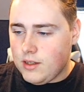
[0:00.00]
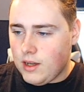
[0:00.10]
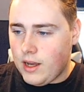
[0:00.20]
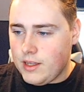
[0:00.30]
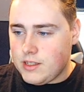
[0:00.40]

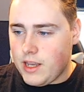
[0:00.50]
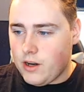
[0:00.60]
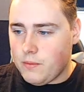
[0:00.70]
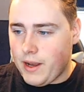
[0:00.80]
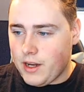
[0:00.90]

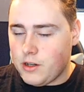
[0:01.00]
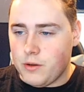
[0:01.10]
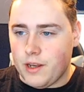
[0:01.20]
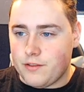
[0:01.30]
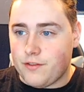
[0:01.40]
who
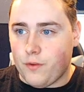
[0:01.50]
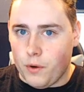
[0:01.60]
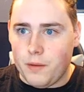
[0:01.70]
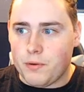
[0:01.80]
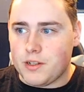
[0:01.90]
gives
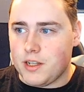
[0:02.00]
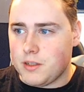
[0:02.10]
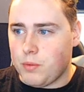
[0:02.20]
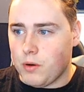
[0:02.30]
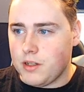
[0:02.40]
40%
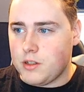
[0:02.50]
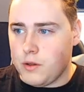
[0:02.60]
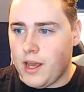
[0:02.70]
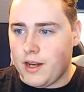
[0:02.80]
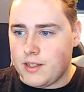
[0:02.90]
support to
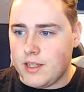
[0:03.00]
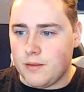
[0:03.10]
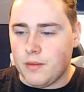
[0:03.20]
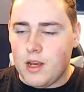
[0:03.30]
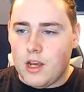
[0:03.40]
that team,